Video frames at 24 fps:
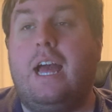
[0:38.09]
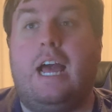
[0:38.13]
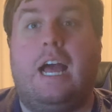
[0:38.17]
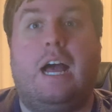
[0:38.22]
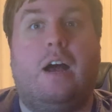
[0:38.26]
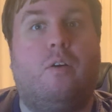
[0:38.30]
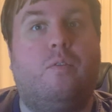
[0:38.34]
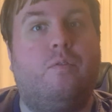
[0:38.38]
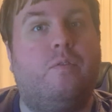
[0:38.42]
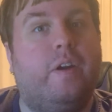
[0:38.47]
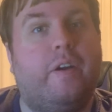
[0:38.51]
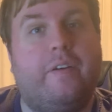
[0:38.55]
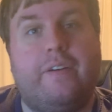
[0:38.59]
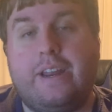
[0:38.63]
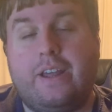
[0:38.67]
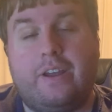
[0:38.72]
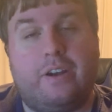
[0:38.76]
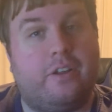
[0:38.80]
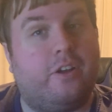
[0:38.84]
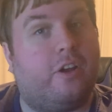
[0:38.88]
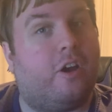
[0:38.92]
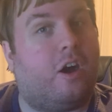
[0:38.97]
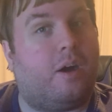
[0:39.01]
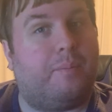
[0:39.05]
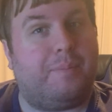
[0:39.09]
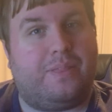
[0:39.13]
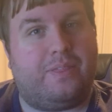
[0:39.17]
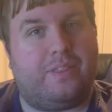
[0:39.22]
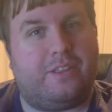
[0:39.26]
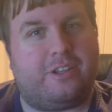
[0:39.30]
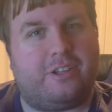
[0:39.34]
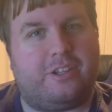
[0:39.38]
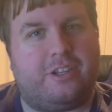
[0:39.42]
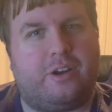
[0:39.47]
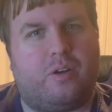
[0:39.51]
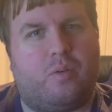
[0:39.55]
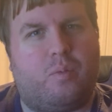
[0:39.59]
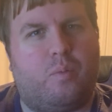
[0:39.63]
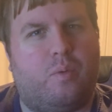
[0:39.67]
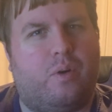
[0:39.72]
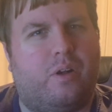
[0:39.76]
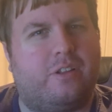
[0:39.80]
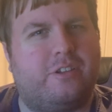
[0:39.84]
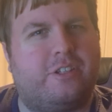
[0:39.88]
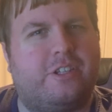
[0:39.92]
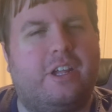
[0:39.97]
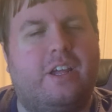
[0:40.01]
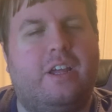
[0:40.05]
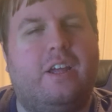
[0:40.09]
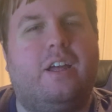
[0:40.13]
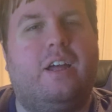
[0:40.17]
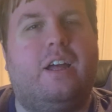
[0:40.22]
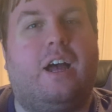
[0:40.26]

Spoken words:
how very uncommon this year was.